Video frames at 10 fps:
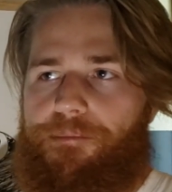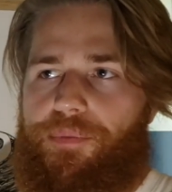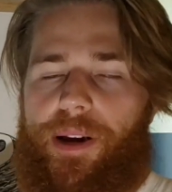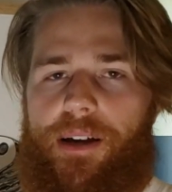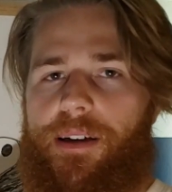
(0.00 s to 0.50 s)

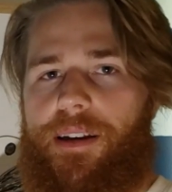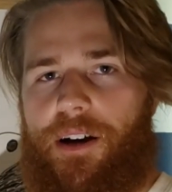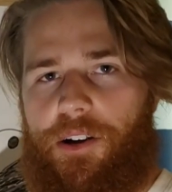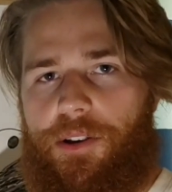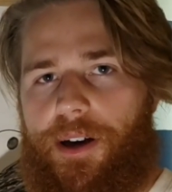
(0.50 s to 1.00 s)
bring in
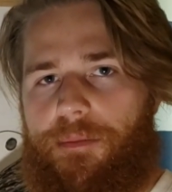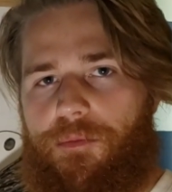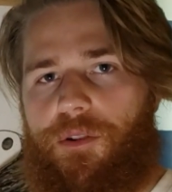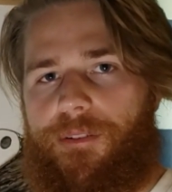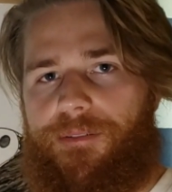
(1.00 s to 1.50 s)
a lot
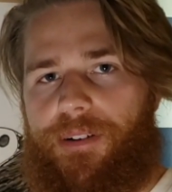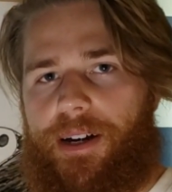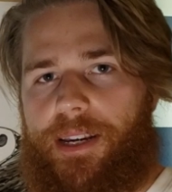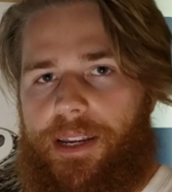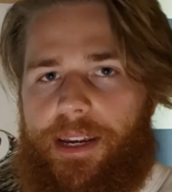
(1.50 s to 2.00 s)
more
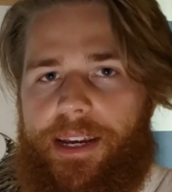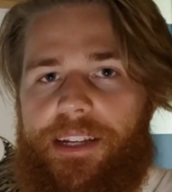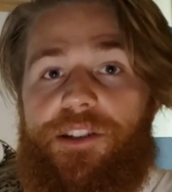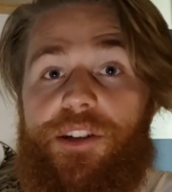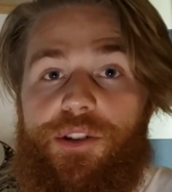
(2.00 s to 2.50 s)
fun
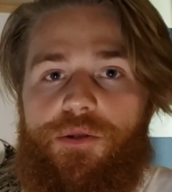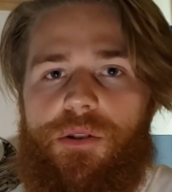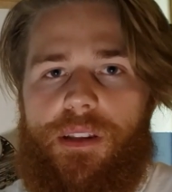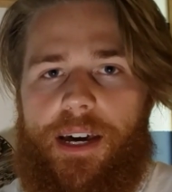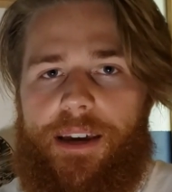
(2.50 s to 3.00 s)
into
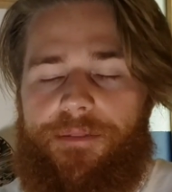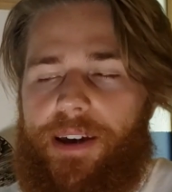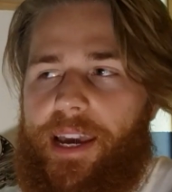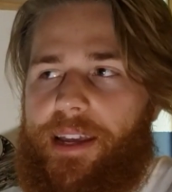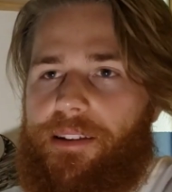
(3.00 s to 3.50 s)
your life
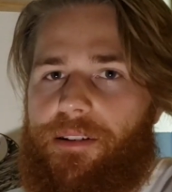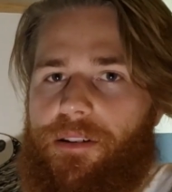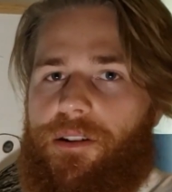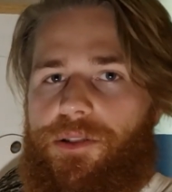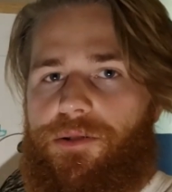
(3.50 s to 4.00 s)
and
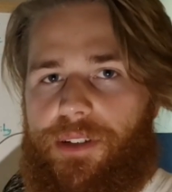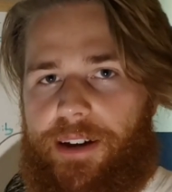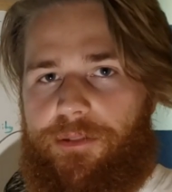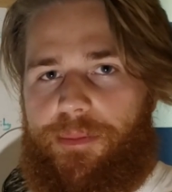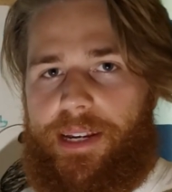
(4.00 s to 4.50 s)
also to
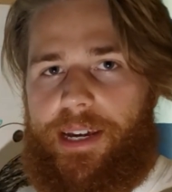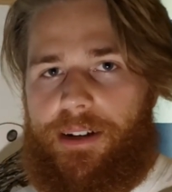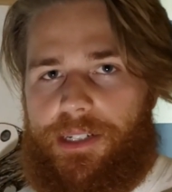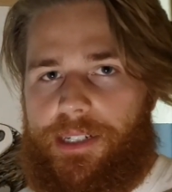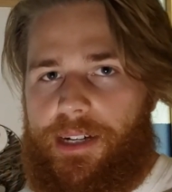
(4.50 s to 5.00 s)
everybody
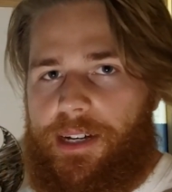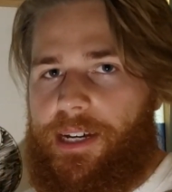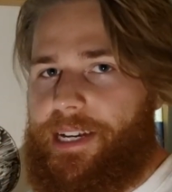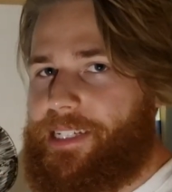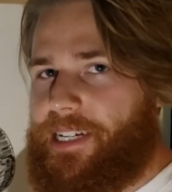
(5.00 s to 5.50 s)
else.
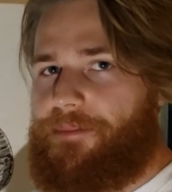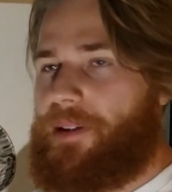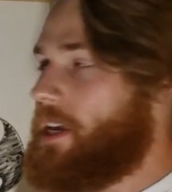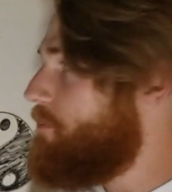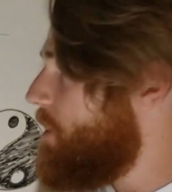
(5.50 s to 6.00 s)
It's gonna make